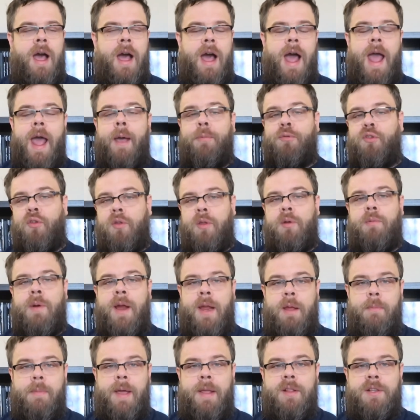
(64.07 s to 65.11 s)
I absolutely
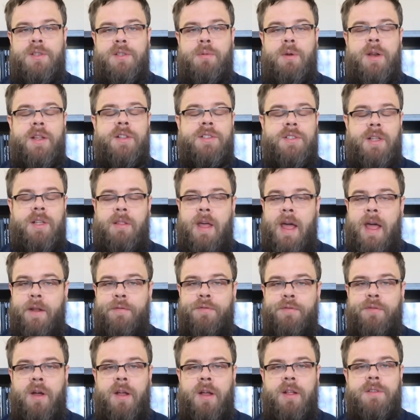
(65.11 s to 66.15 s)
recommend this one. It's a lot
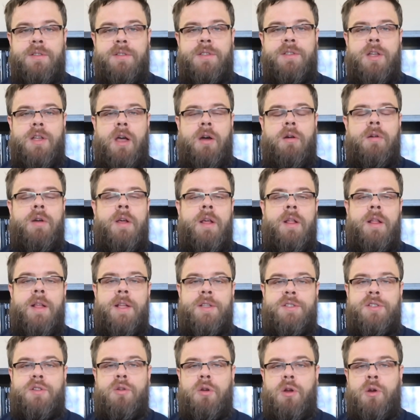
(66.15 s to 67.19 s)
of fun. So
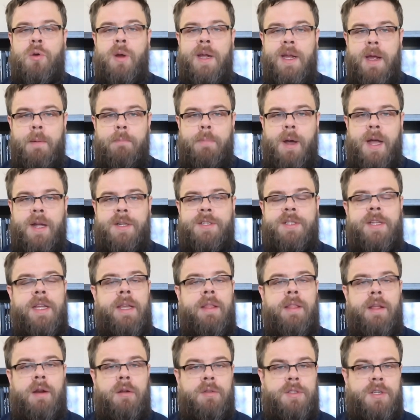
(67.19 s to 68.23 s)
let's do a quick unboxing
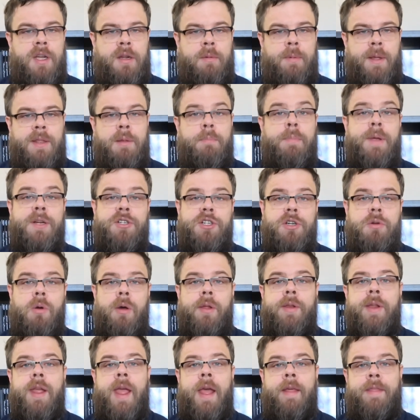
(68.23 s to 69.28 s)
and then I'll talk about the picture
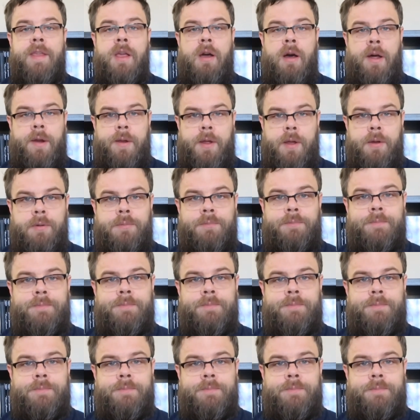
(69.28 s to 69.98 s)
quality and the audio.